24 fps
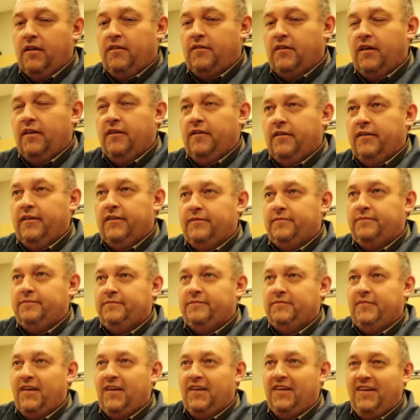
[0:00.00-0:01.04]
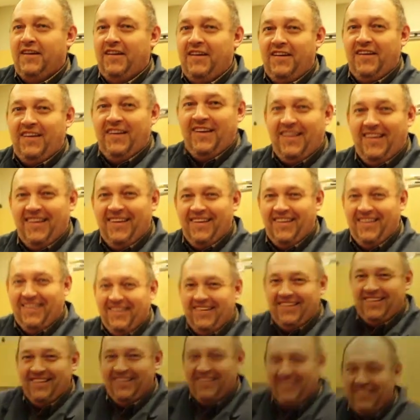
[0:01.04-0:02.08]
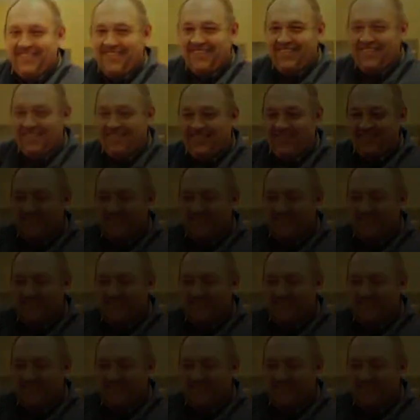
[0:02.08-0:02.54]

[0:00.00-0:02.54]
I need to go back to school because they don't look like that.